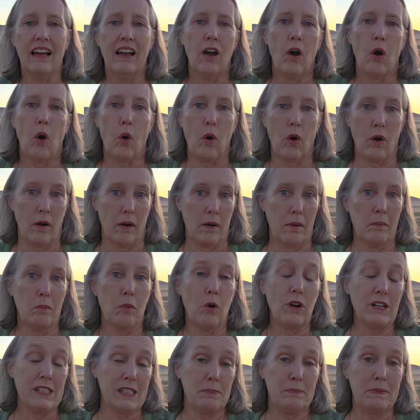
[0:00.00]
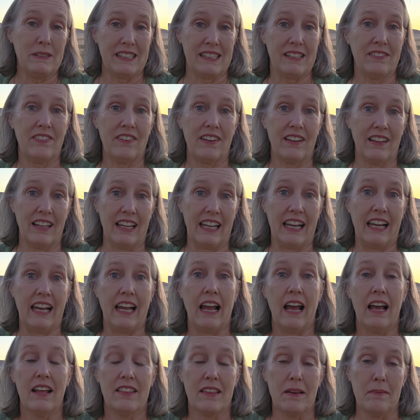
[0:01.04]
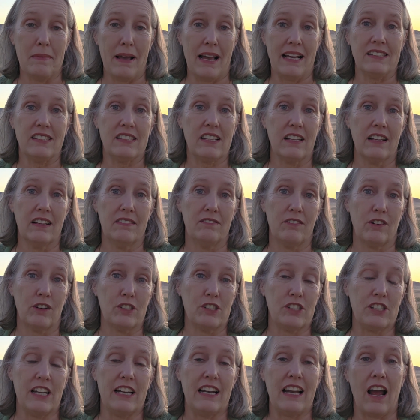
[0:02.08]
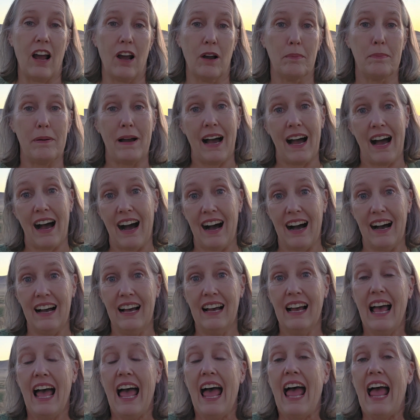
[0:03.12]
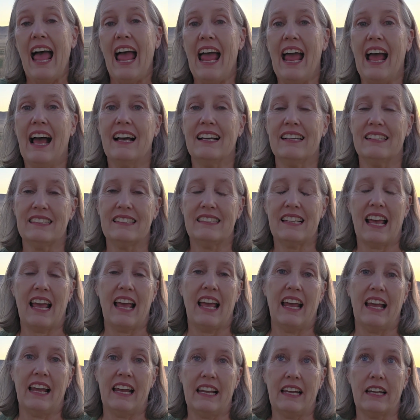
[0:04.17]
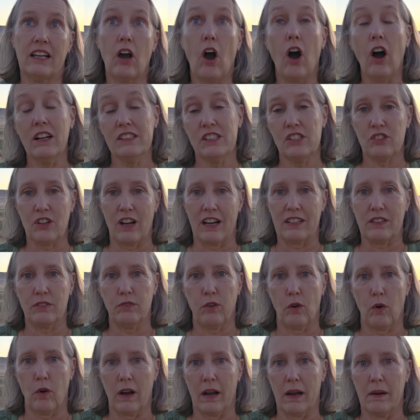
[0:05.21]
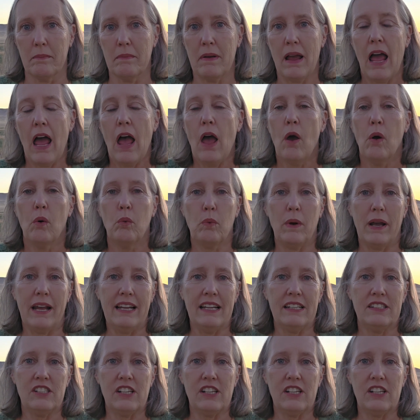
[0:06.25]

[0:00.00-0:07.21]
or more specifically the masculine version arba'ah, has a construct form, which